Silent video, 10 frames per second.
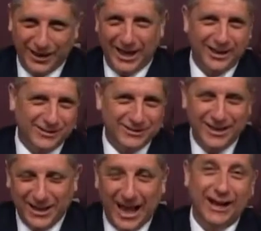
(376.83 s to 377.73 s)
I, just,
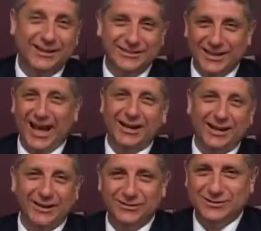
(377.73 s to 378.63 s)
I could I
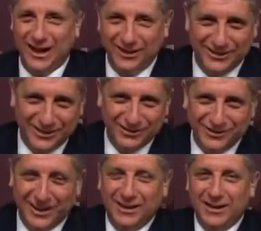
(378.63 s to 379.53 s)
could even start to do
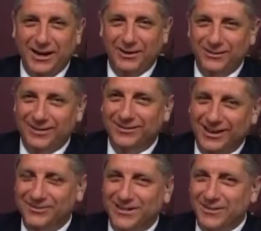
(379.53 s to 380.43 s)
the here.
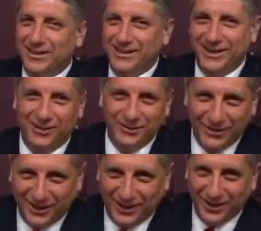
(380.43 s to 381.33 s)
Let, let me do a,
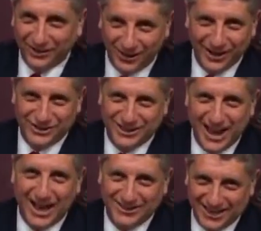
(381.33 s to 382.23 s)
a, Russian
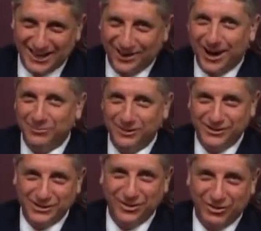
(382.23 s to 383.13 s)
accent. Right, I'm gonna
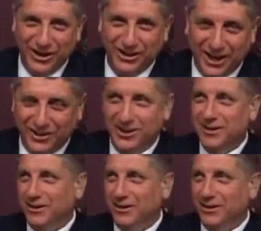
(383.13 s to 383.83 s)
do the thing together.